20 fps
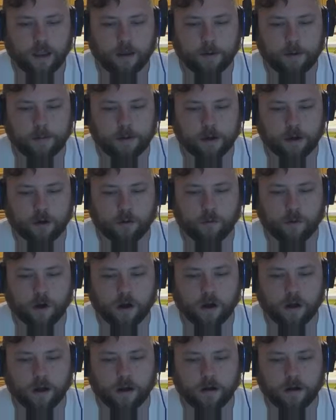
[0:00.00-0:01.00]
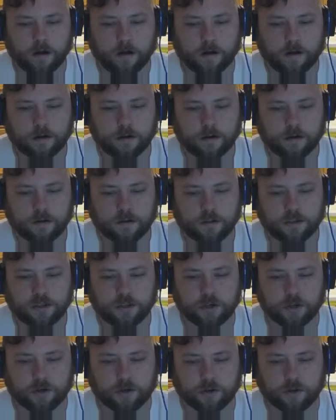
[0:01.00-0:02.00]
maybe go 1,
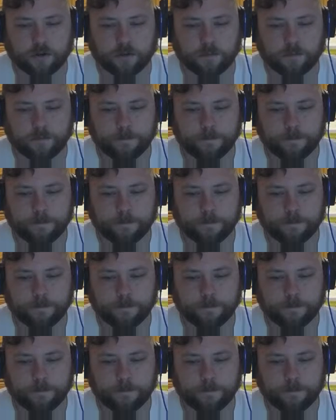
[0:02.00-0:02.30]
2,